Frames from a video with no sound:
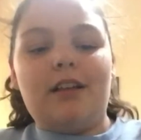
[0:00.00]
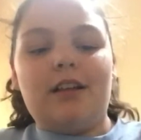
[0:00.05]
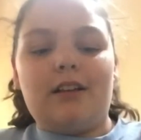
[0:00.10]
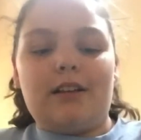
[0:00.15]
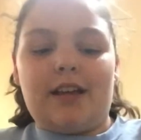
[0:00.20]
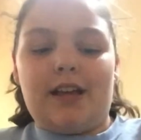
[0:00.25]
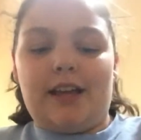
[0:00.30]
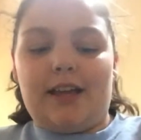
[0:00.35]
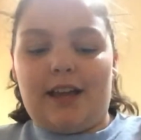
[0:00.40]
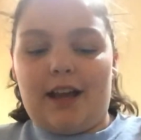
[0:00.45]

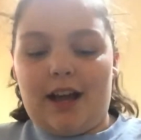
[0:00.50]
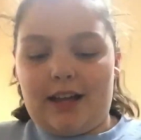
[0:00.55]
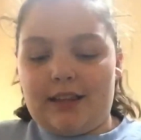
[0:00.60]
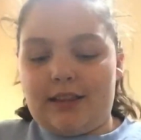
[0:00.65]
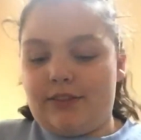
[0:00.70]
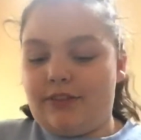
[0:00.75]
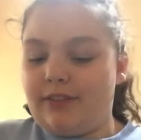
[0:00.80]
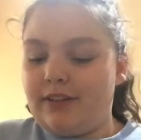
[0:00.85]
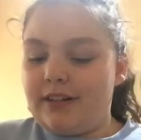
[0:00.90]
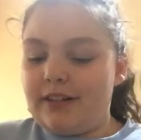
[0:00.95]
okay,
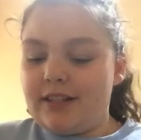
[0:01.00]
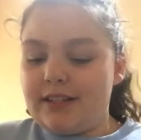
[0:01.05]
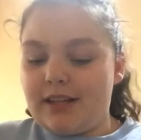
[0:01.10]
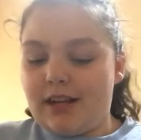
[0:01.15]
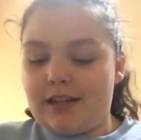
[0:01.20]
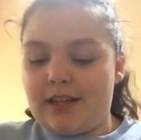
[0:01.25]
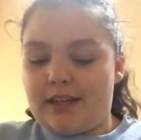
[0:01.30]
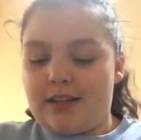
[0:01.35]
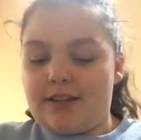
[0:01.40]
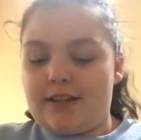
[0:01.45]
I figured this
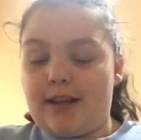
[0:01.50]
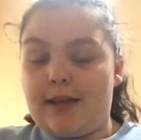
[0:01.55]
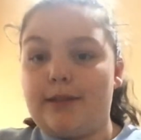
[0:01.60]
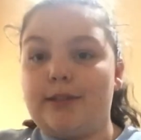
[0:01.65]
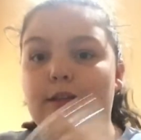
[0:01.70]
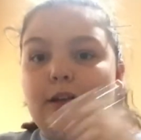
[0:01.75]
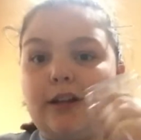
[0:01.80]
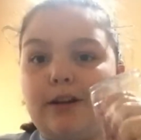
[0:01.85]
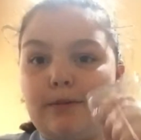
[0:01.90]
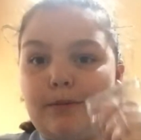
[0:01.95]
out yesterday,
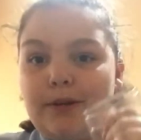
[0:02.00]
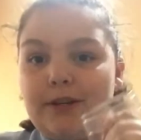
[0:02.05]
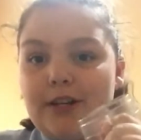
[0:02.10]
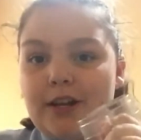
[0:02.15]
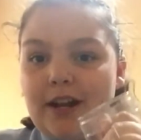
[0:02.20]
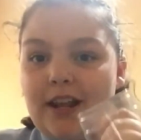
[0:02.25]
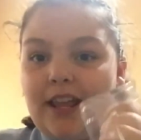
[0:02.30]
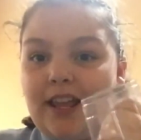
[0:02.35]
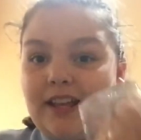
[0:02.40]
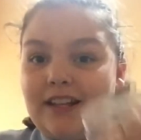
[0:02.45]
you're going to put
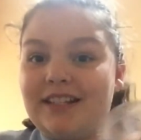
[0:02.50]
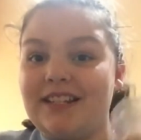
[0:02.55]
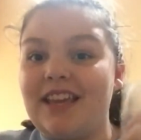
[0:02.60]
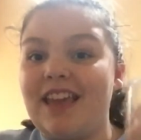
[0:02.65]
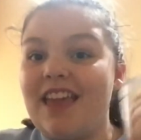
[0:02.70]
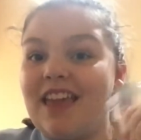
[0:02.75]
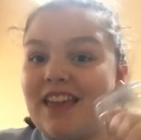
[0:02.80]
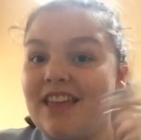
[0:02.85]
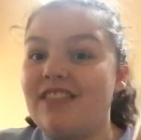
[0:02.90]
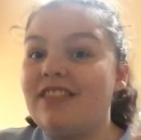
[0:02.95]
your hand
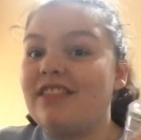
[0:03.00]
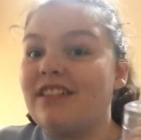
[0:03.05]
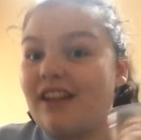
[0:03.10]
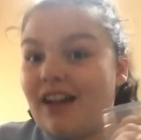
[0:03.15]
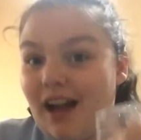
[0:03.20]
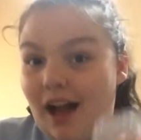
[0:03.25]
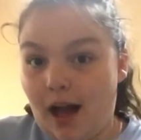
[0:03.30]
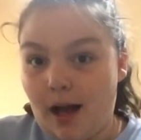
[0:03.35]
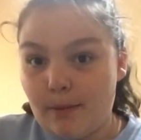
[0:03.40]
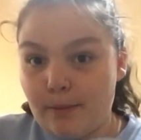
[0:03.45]
in the
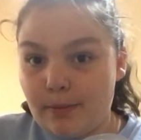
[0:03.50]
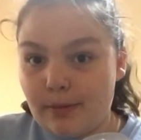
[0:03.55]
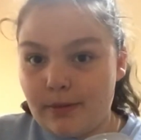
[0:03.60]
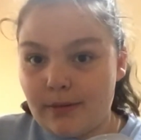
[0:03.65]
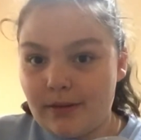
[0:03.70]
cup.